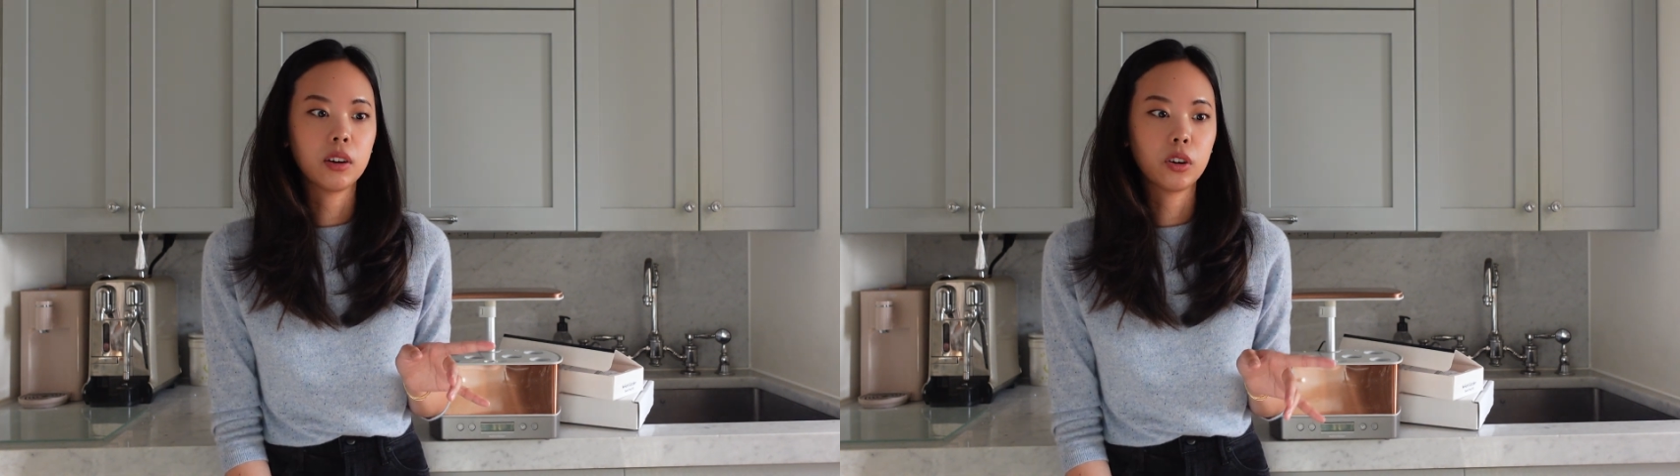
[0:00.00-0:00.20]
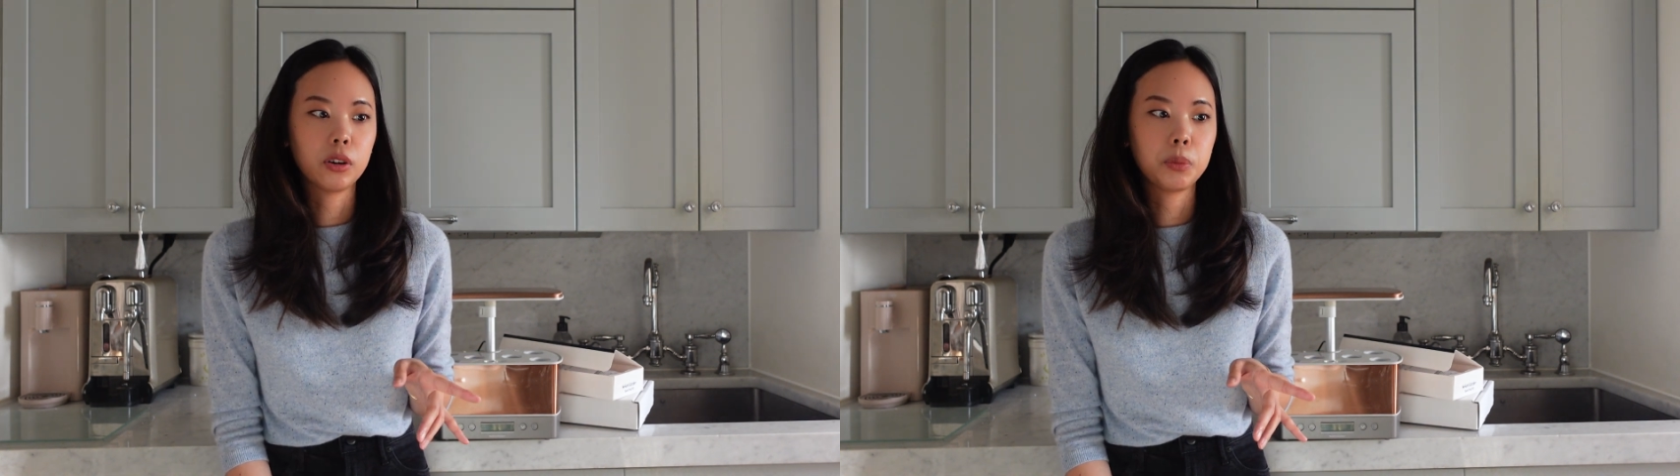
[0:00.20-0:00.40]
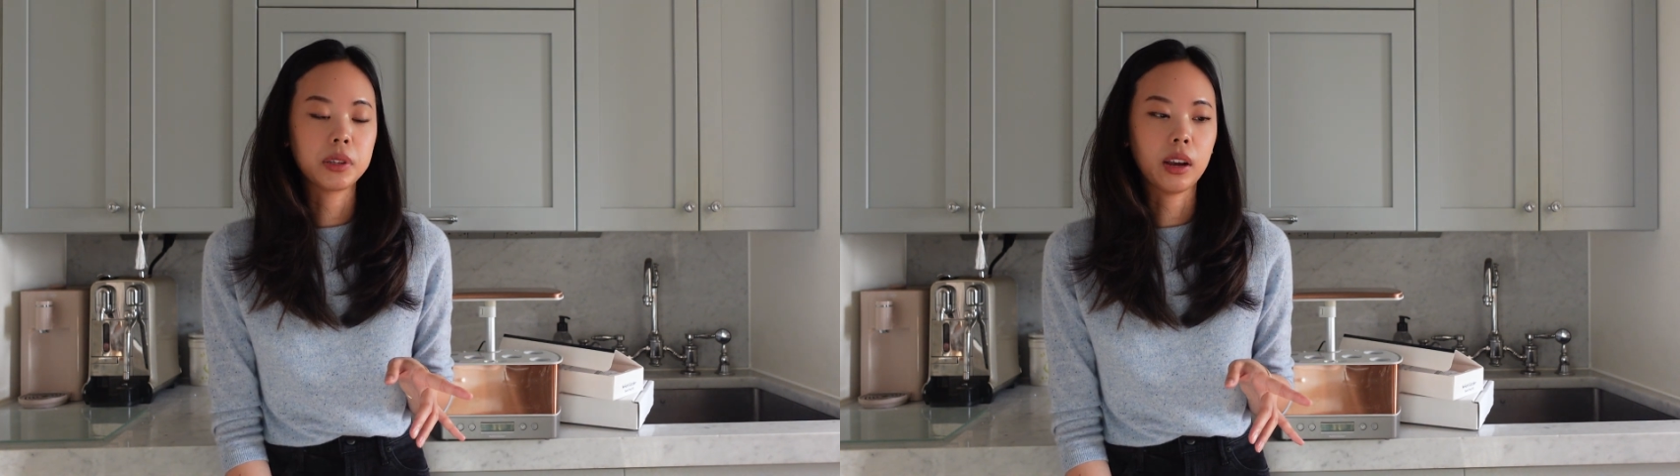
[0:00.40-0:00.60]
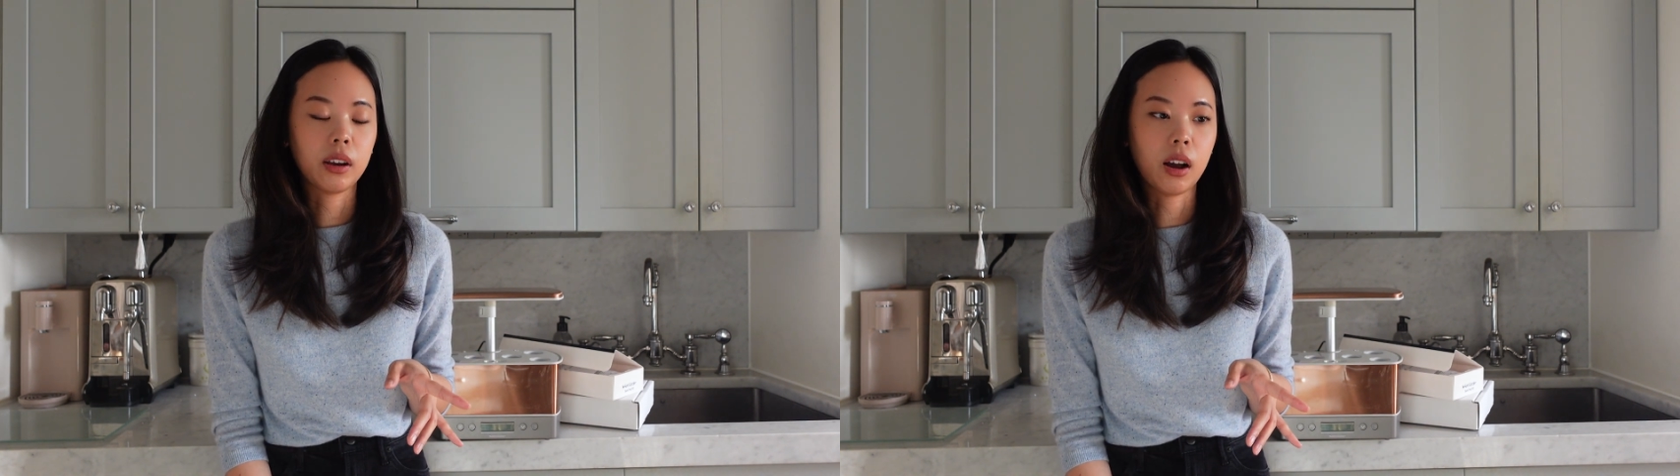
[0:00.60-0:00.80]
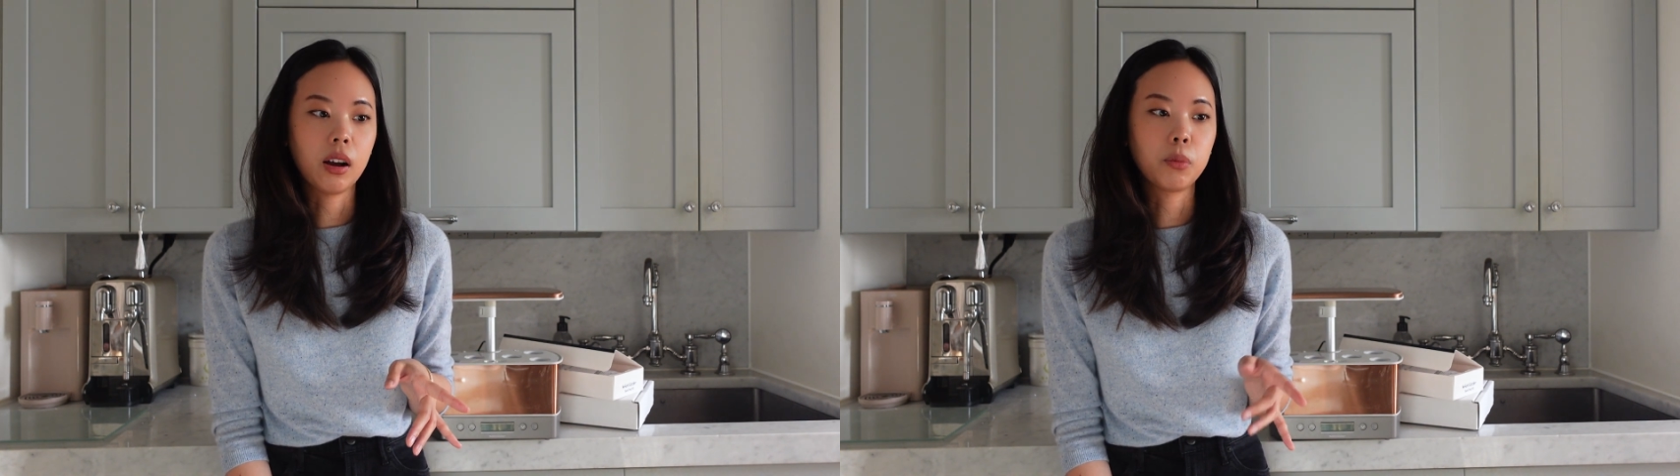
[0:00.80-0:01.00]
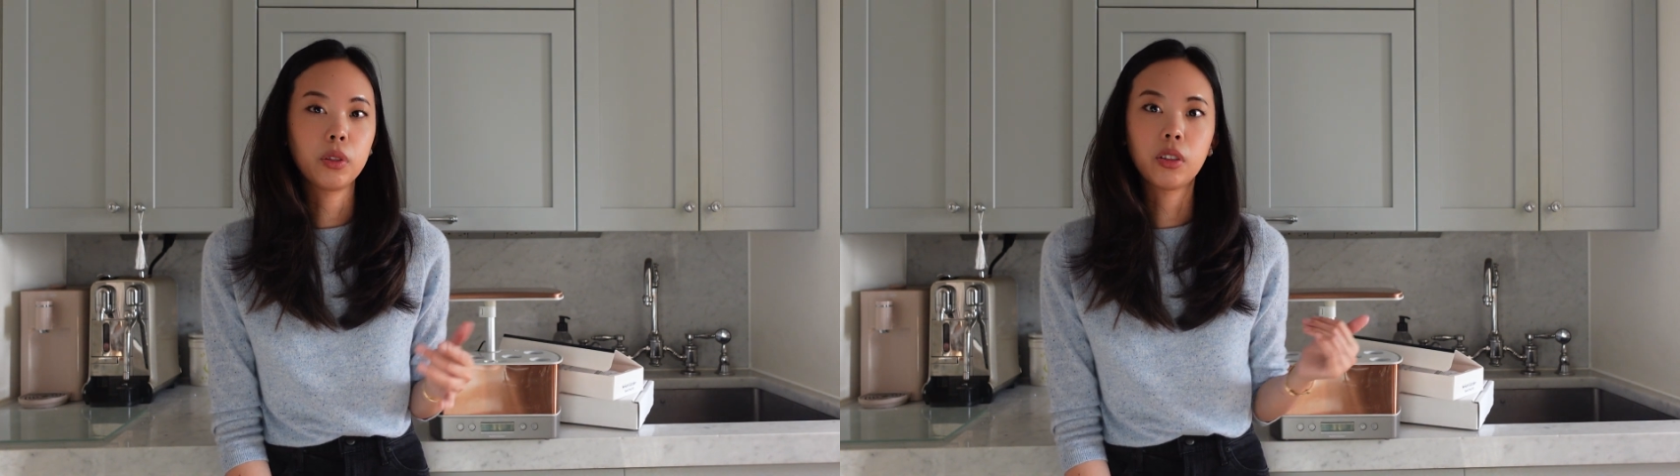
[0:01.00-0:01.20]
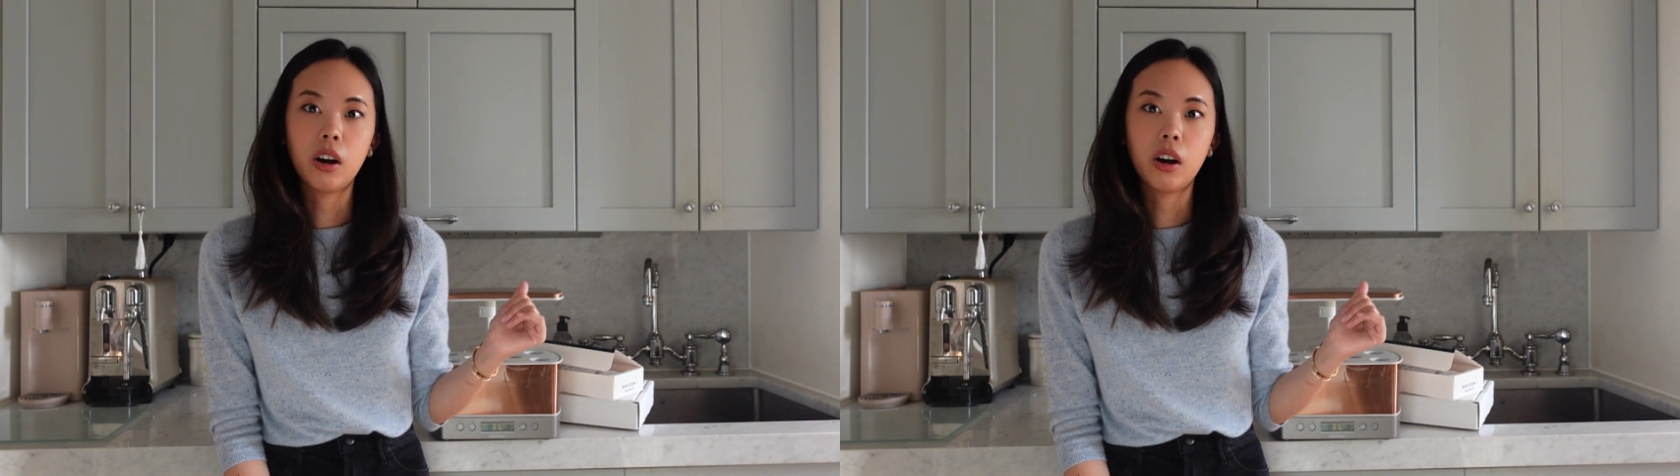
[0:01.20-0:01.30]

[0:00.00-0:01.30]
herbs that come with the